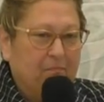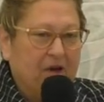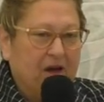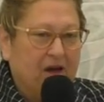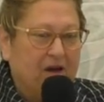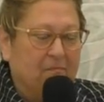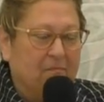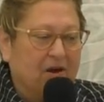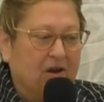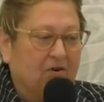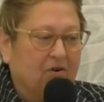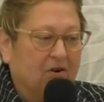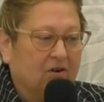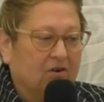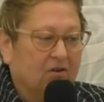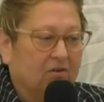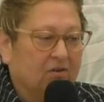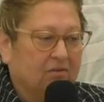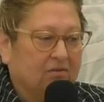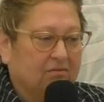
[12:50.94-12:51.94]
a
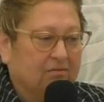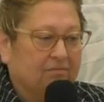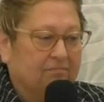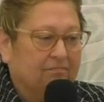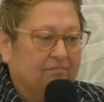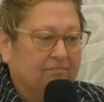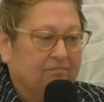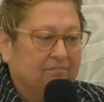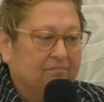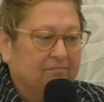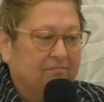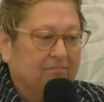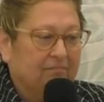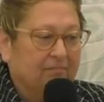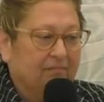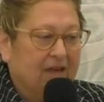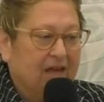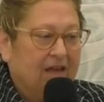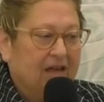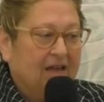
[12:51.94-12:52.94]
miracle.
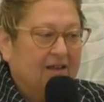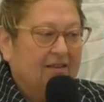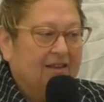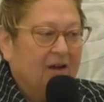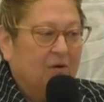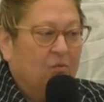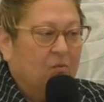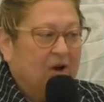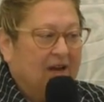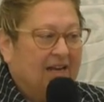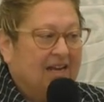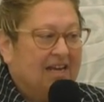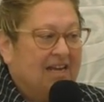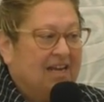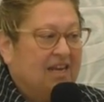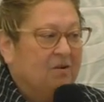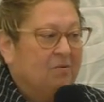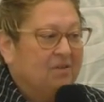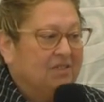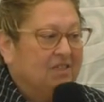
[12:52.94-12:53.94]
That when
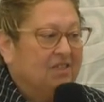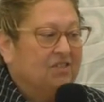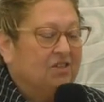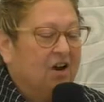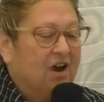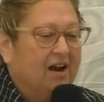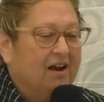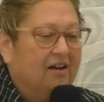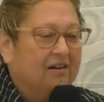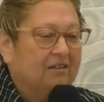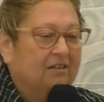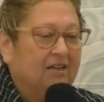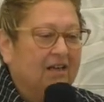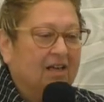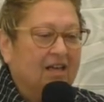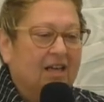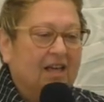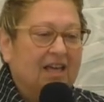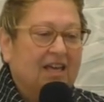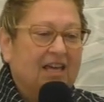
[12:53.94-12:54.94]
he was a child,
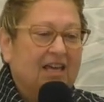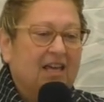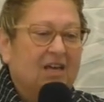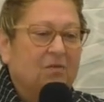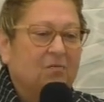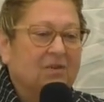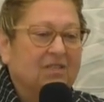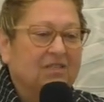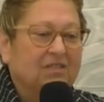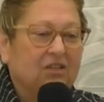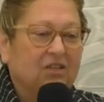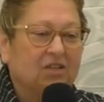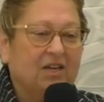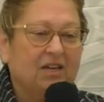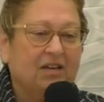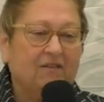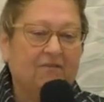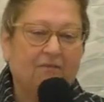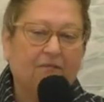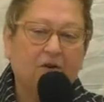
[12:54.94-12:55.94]
he was
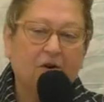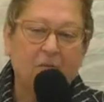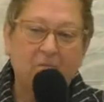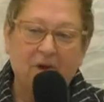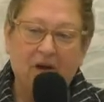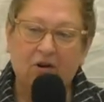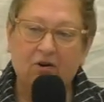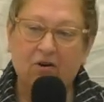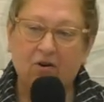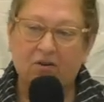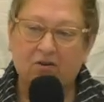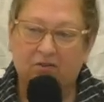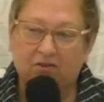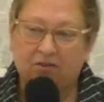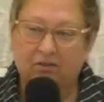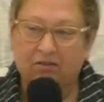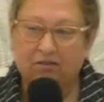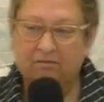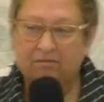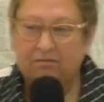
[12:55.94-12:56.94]
looking for a
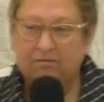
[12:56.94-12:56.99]
miracle.